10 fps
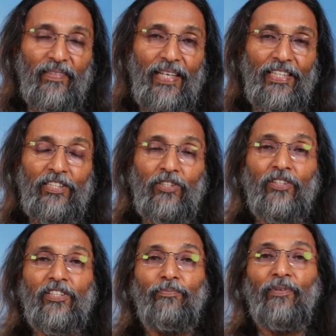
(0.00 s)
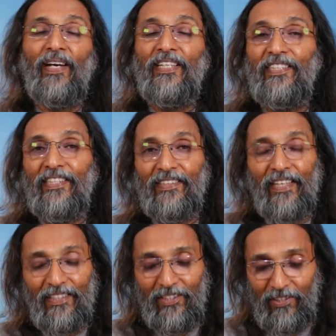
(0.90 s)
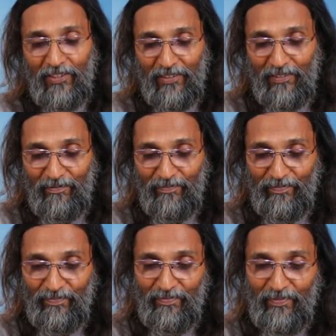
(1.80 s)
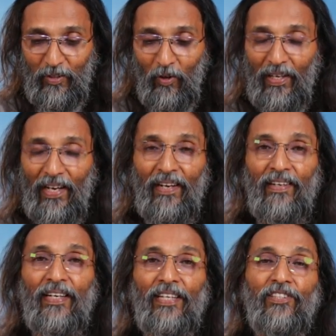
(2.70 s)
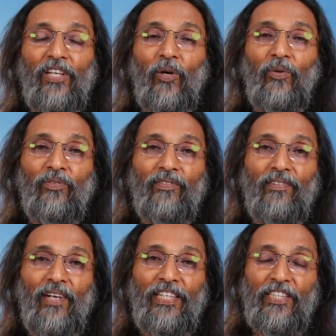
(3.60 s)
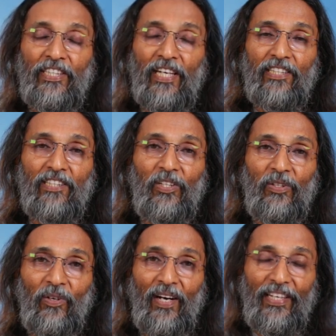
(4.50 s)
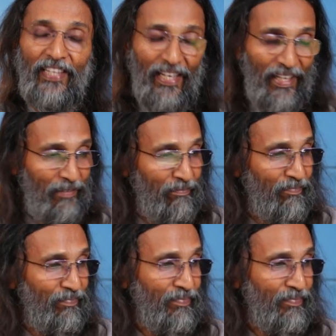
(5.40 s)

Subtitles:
And it's not surprising that yoga has now an International Yoga Day.